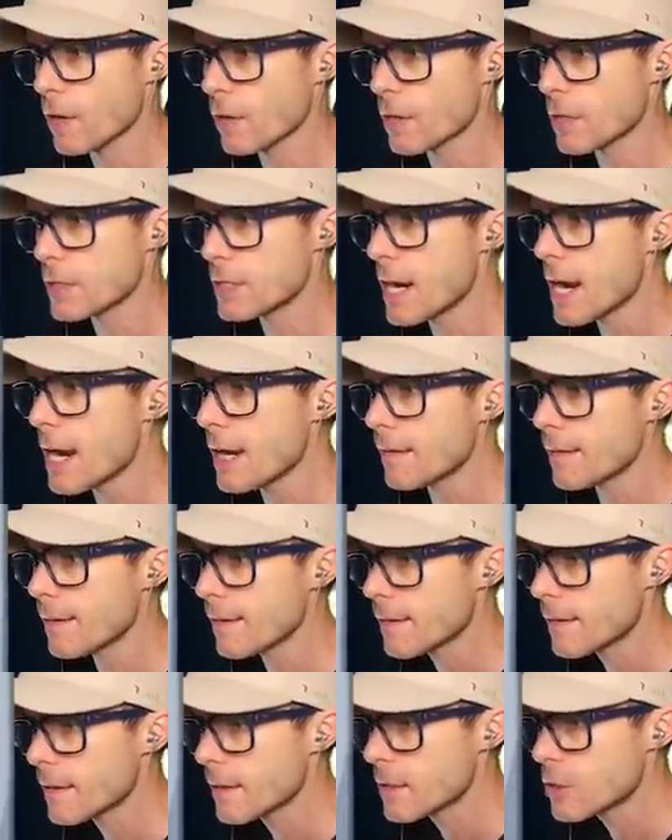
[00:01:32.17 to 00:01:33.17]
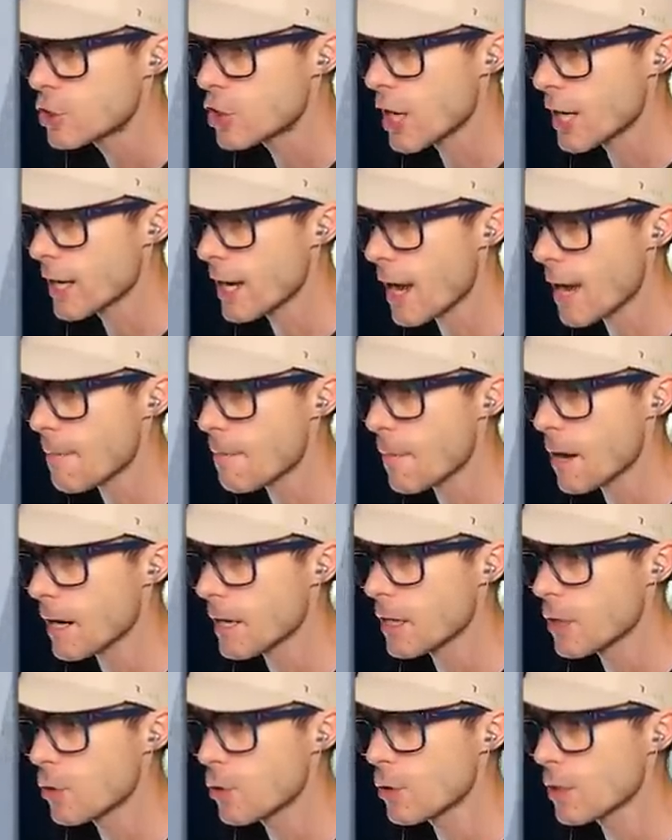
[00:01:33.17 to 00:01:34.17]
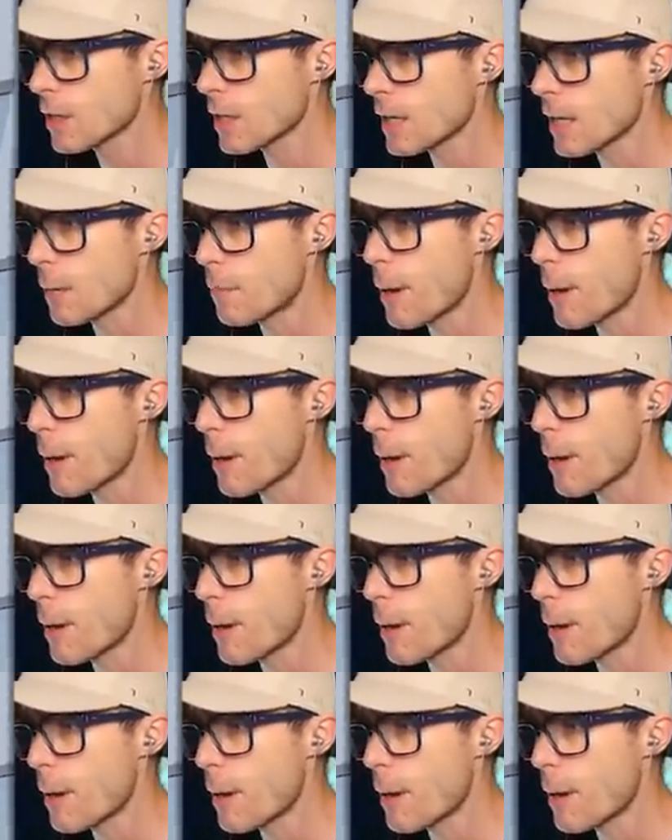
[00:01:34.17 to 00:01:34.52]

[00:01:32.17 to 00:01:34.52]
on a date? Check out my noodly